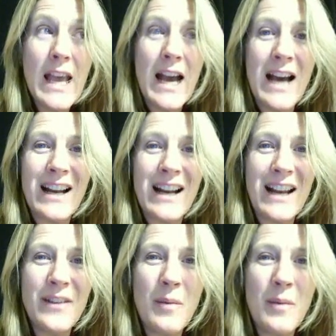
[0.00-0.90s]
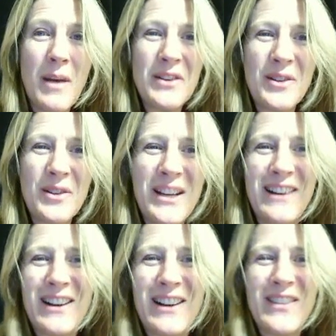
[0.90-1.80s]
kind of a bundle
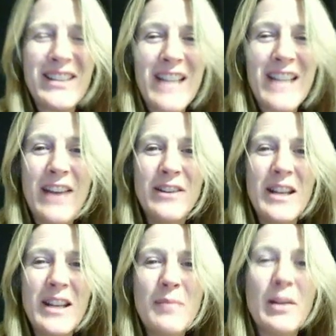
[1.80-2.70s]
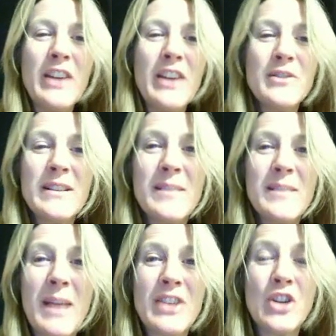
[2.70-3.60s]
here of integrity, plagiarism,
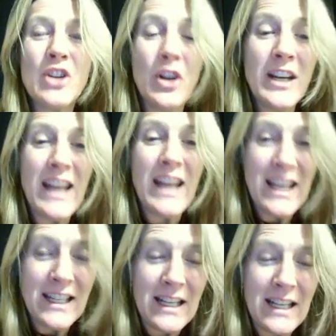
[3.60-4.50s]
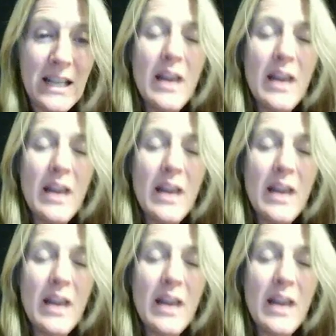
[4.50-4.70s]
and Turnitin.